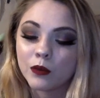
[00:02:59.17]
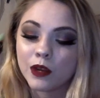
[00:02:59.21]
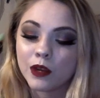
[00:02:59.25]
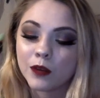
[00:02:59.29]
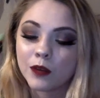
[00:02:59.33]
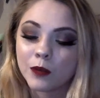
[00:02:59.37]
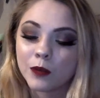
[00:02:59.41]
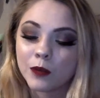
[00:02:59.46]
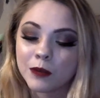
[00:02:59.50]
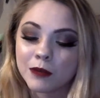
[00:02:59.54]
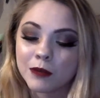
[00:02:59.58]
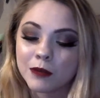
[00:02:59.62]

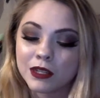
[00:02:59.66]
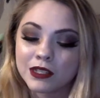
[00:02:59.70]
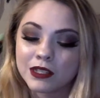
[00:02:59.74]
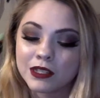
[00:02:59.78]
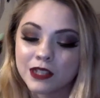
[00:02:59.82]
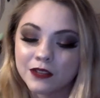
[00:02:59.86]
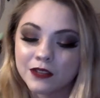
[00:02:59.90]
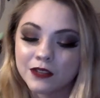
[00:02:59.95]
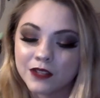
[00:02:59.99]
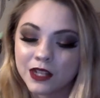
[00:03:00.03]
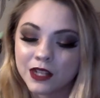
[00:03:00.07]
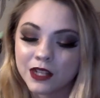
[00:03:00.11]
and we must
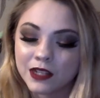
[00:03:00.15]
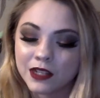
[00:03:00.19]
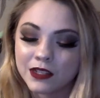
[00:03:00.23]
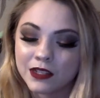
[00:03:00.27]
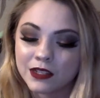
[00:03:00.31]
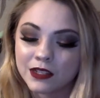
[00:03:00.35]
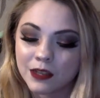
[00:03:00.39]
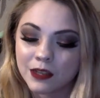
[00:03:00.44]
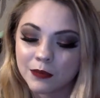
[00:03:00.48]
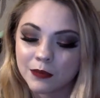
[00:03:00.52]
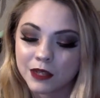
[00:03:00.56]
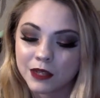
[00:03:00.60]
have done
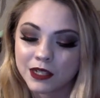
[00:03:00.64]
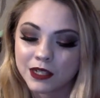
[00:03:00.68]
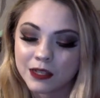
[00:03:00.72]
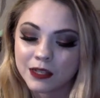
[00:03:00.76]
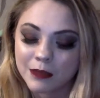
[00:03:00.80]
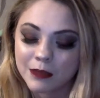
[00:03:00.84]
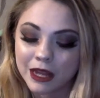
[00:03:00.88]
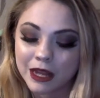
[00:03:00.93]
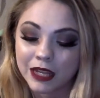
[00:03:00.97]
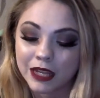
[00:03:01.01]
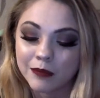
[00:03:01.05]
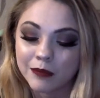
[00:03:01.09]
something to
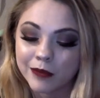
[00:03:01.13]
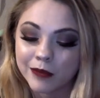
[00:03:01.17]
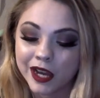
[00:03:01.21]
make it